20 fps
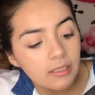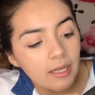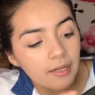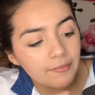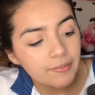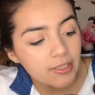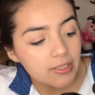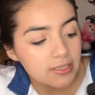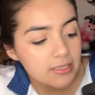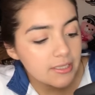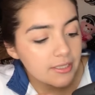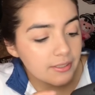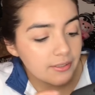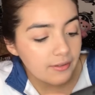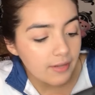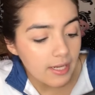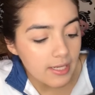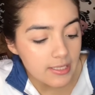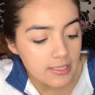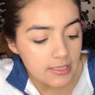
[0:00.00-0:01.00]
I forgot to tell
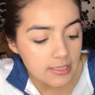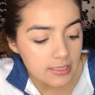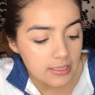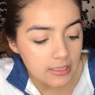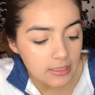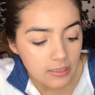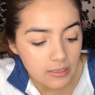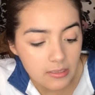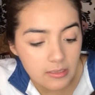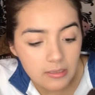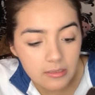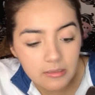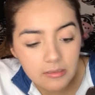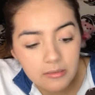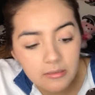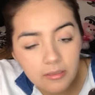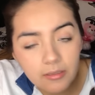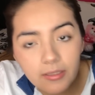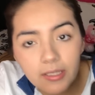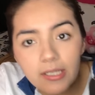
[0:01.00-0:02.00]
you guys, it
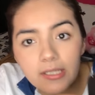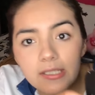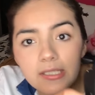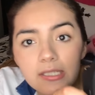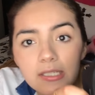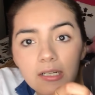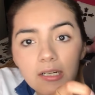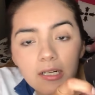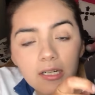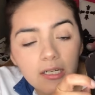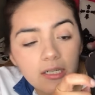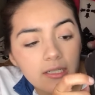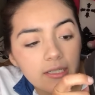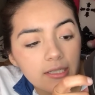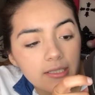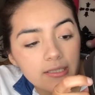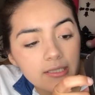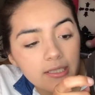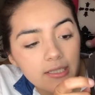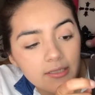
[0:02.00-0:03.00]
also, the SD card,
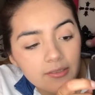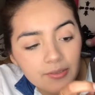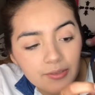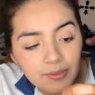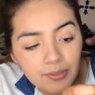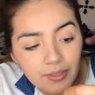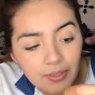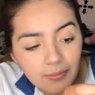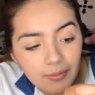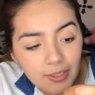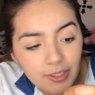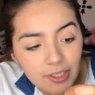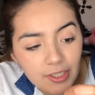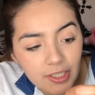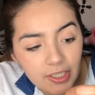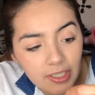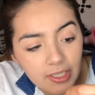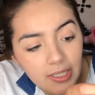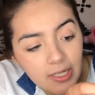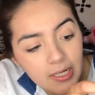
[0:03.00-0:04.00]
I think I told you, I'm not
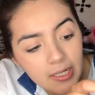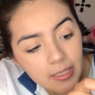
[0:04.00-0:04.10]
sure.